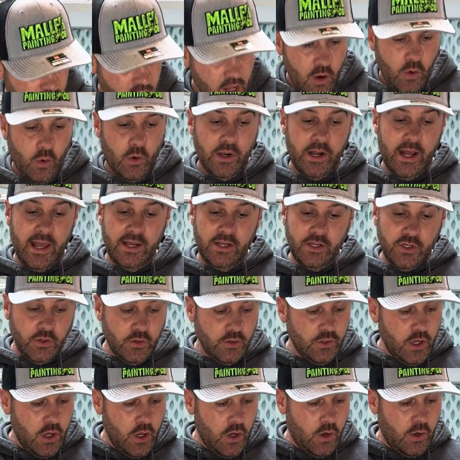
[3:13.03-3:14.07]
What I do
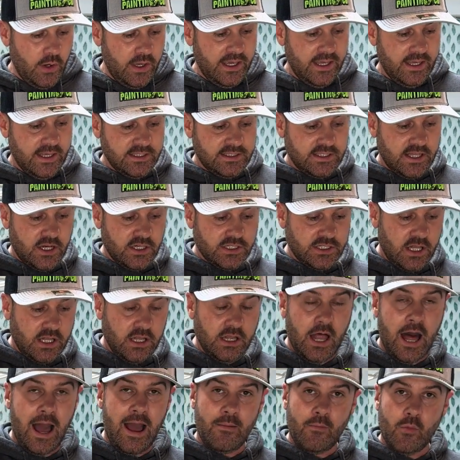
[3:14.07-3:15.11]
know is there's a
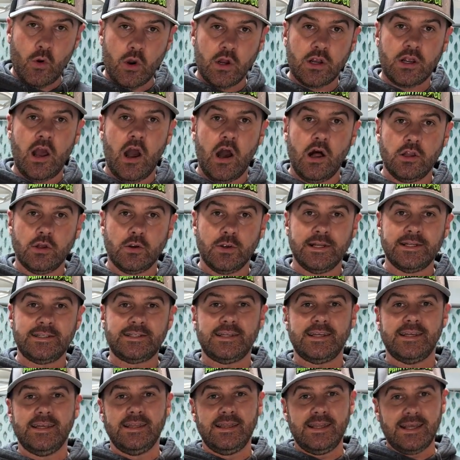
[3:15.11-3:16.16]
lot more
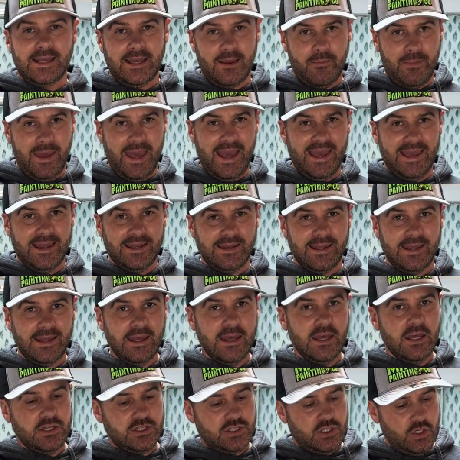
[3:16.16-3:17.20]
colorant in the Command
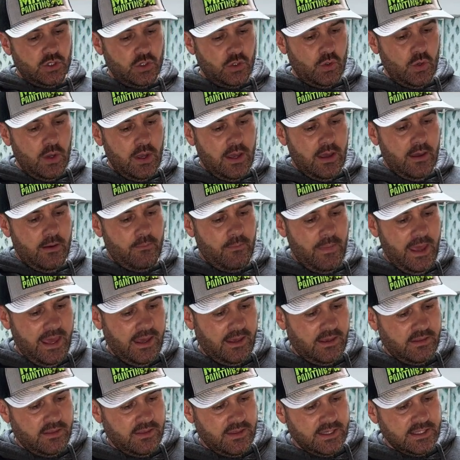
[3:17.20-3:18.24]
to
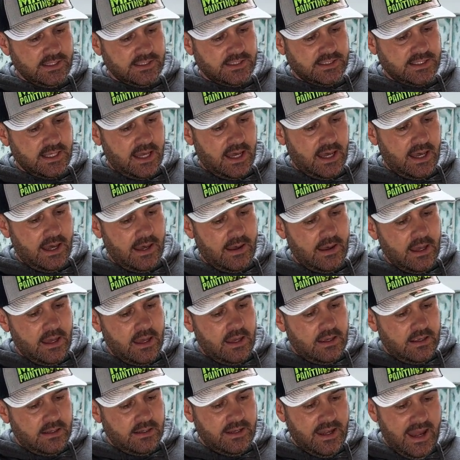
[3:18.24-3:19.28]
make this
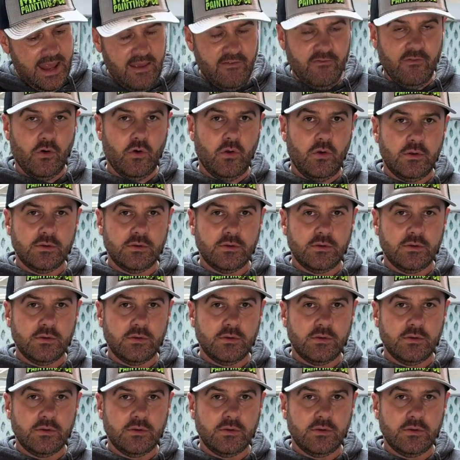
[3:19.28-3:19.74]
naval.